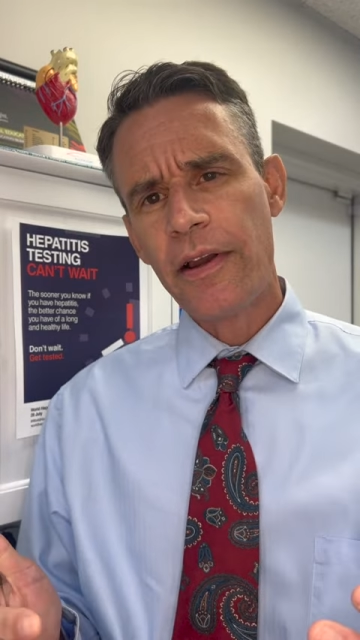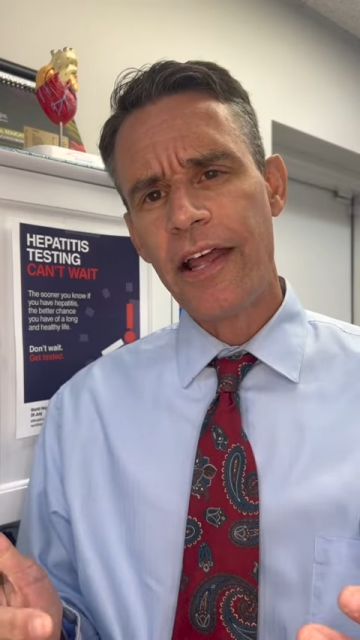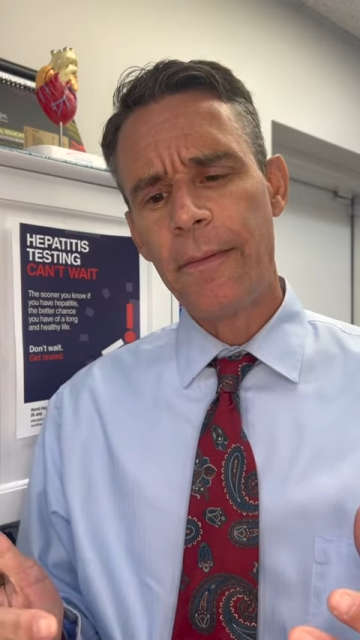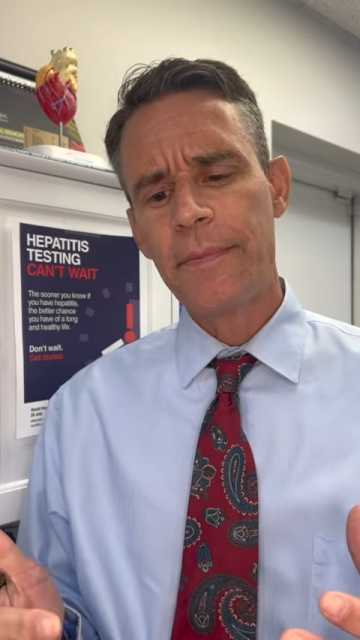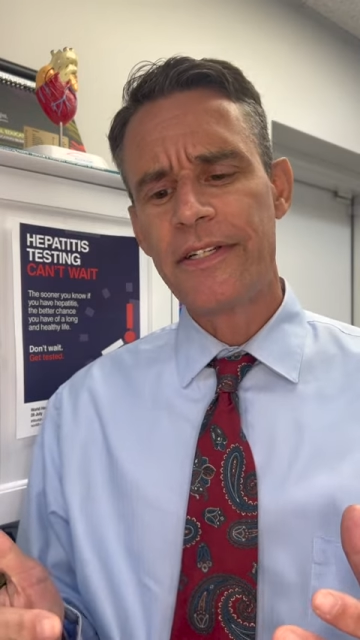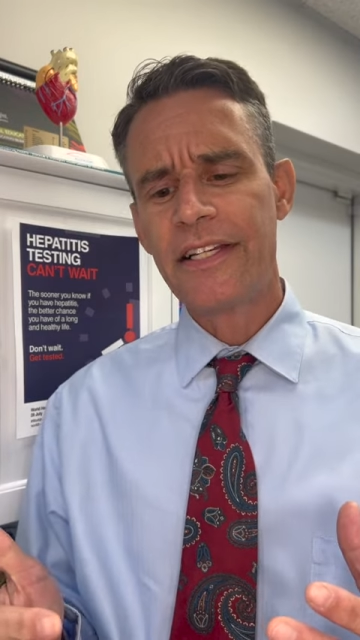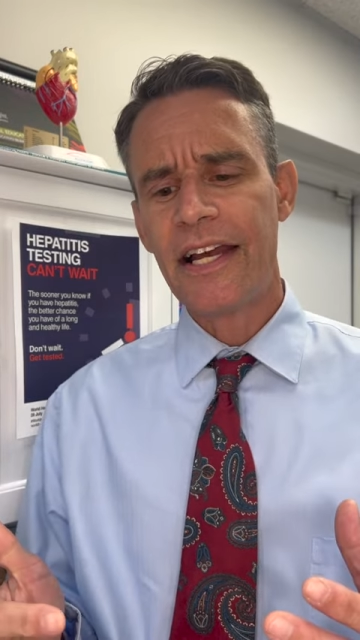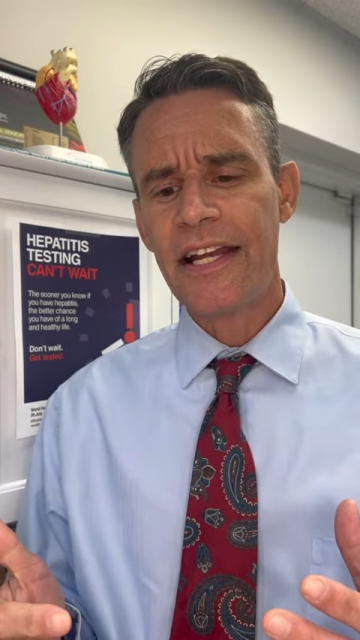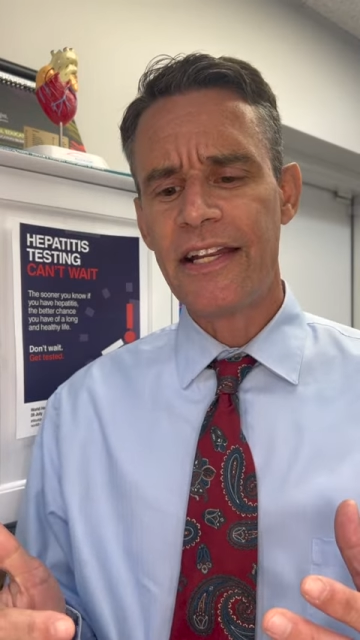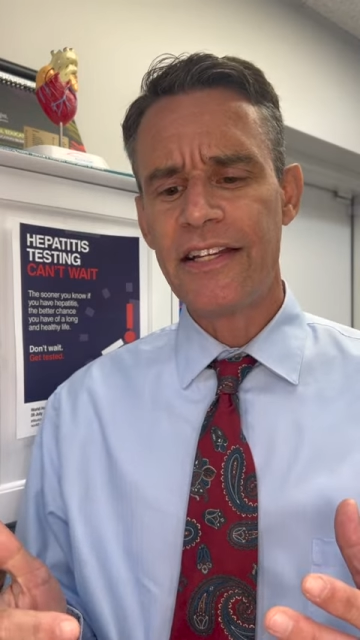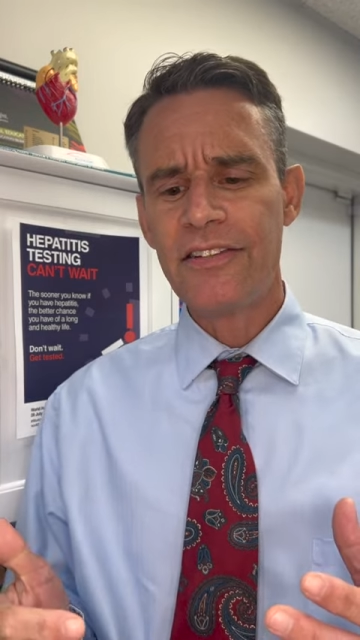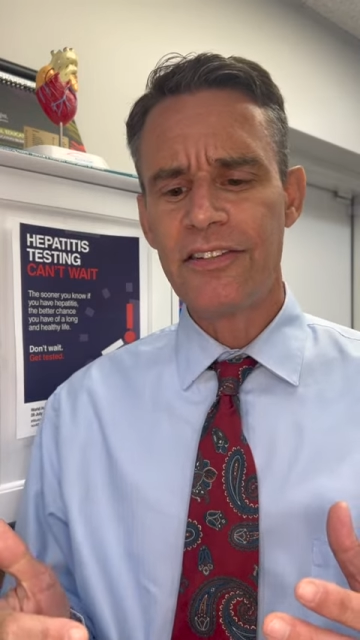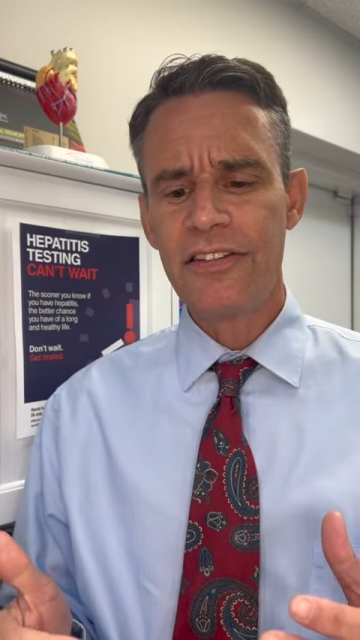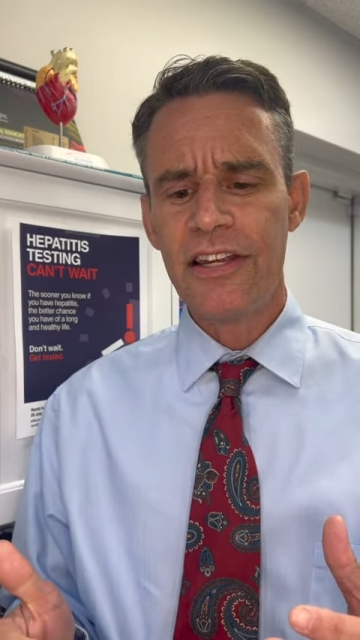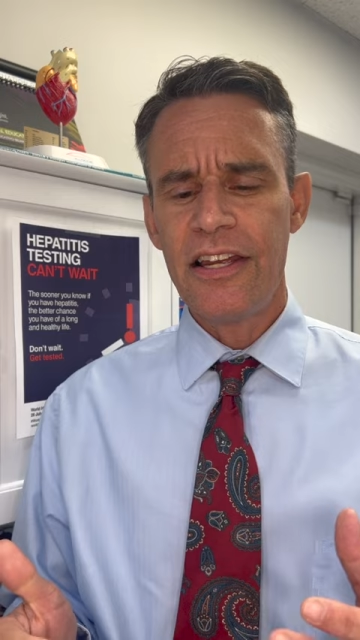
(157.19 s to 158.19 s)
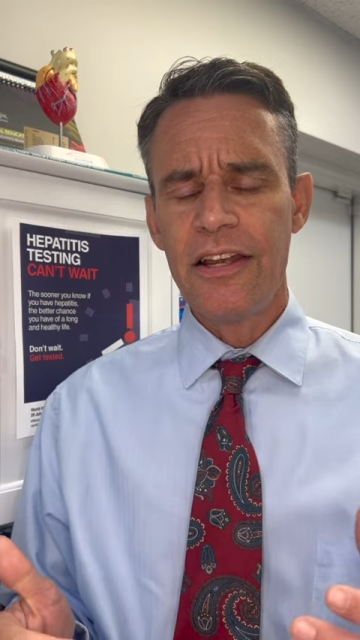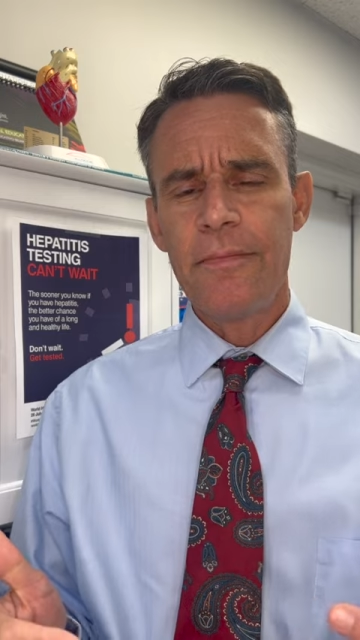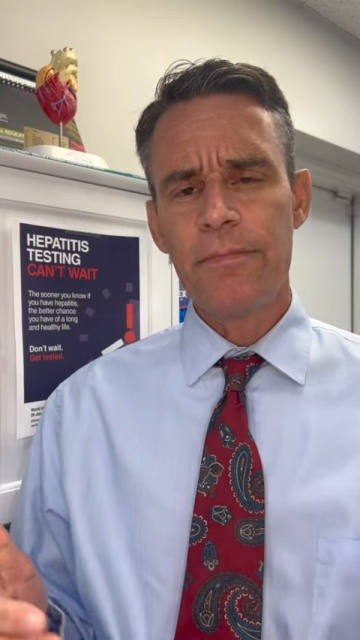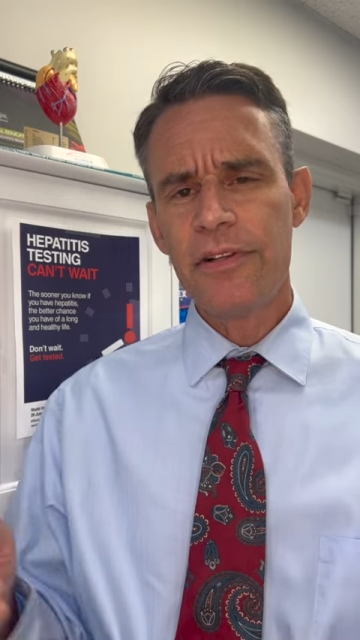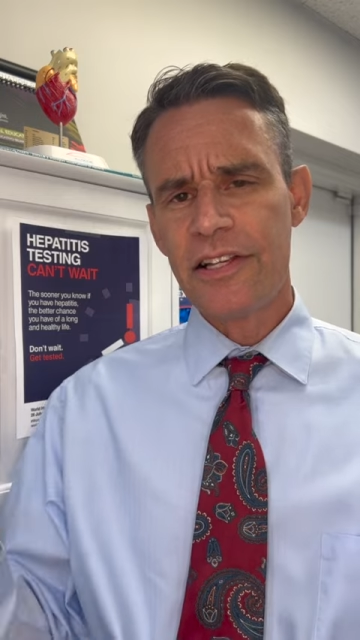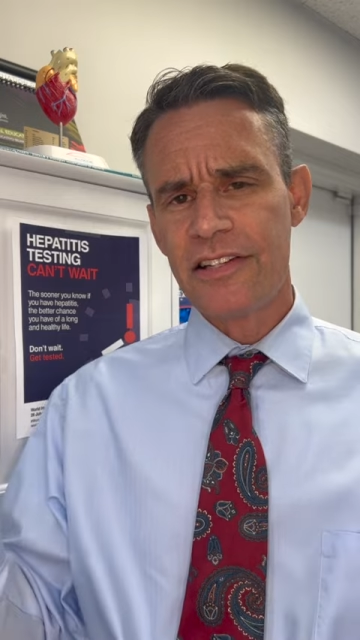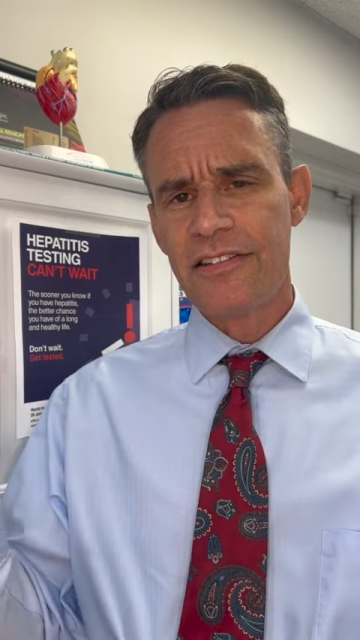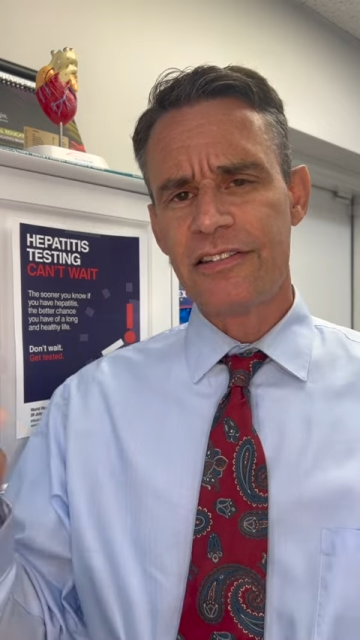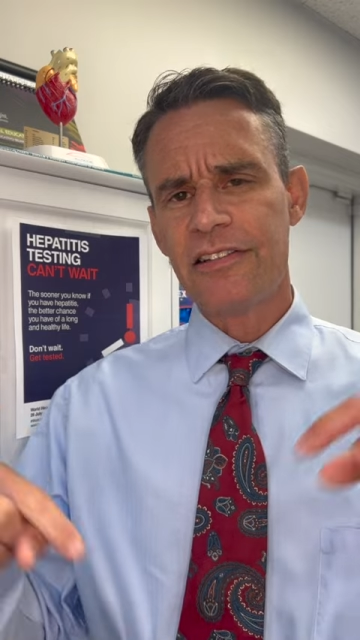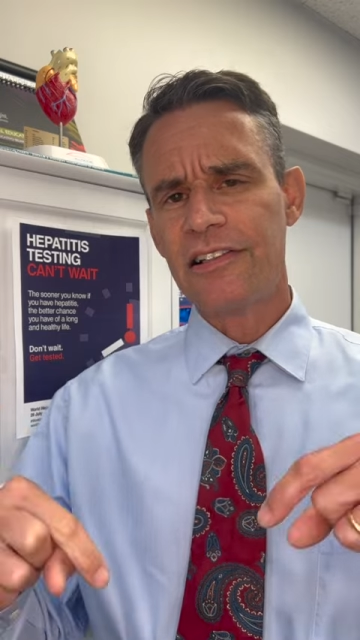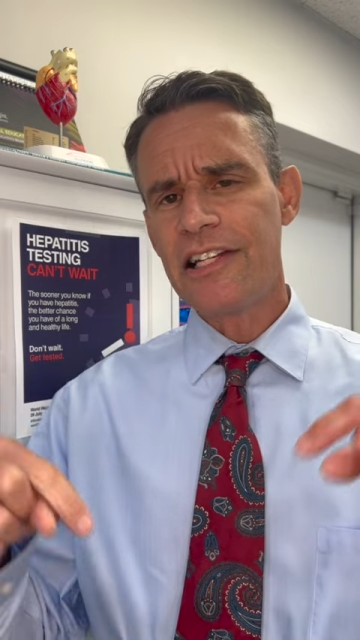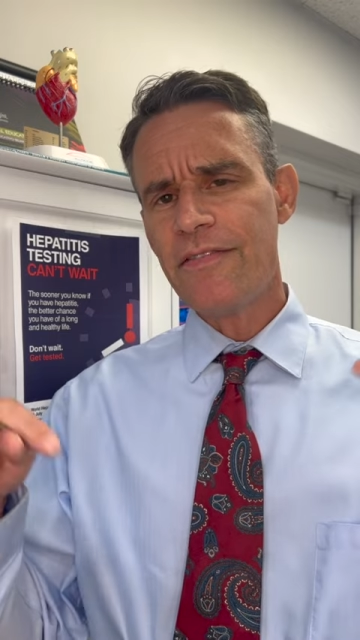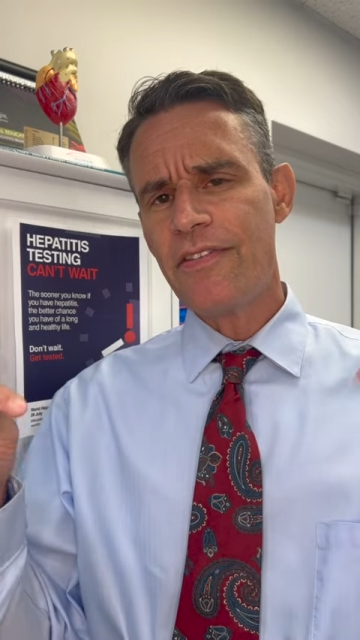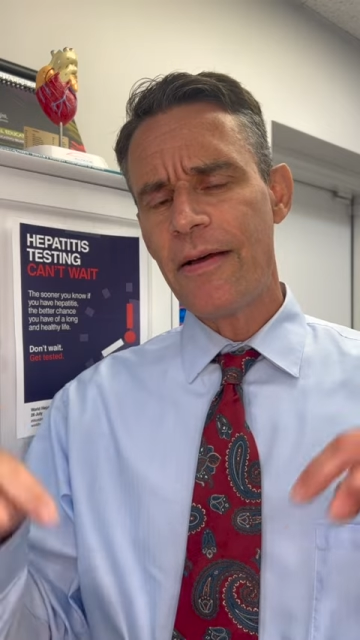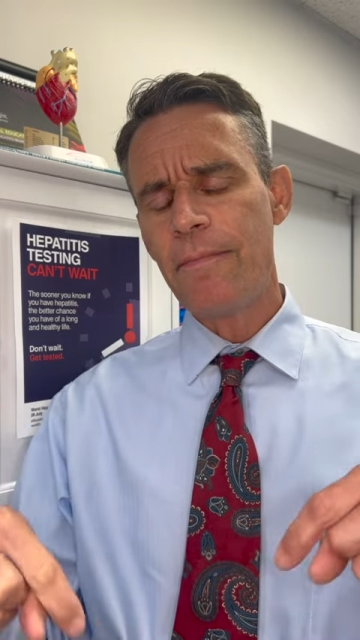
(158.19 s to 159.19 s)
hepatitis, please
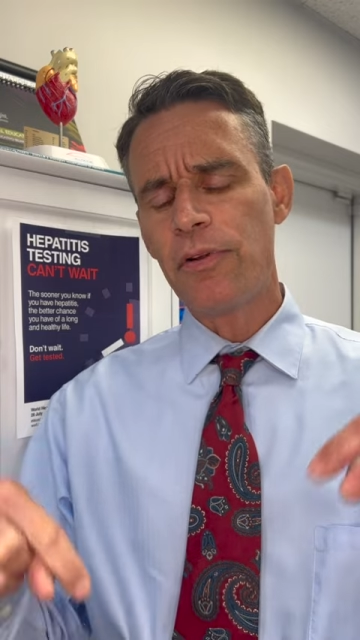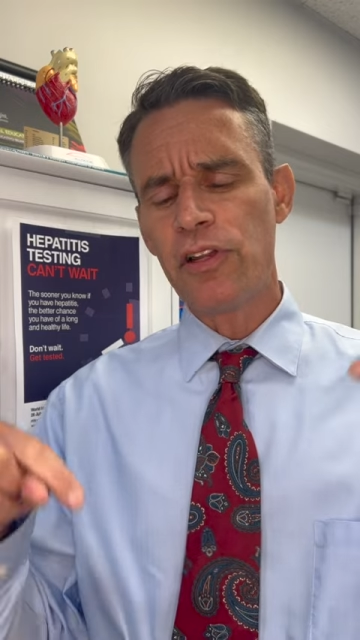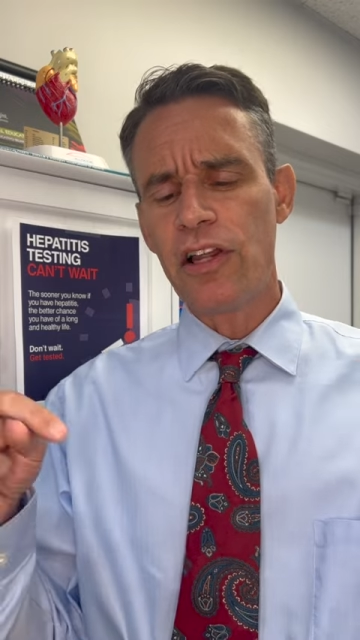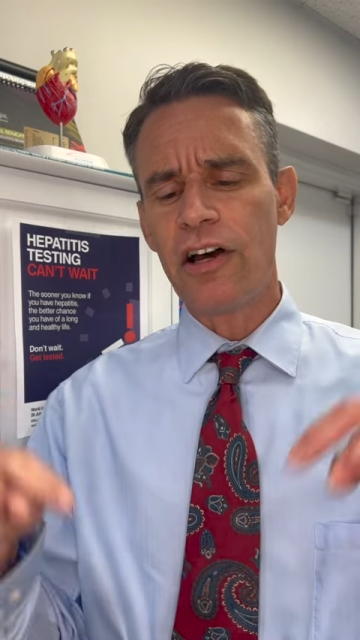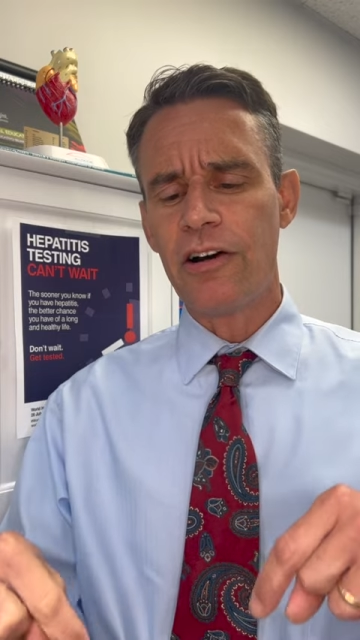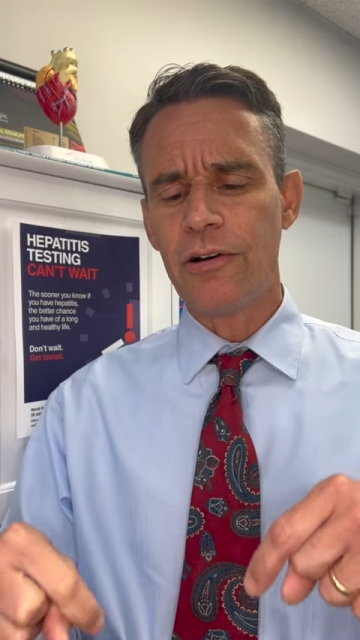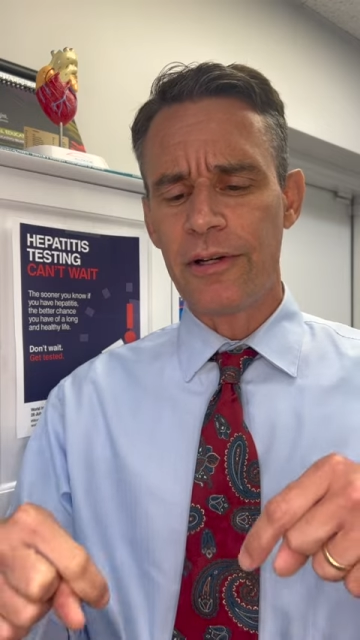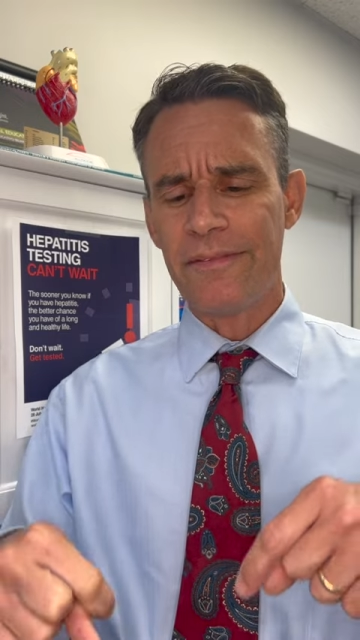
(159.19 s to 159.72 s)
leave them below.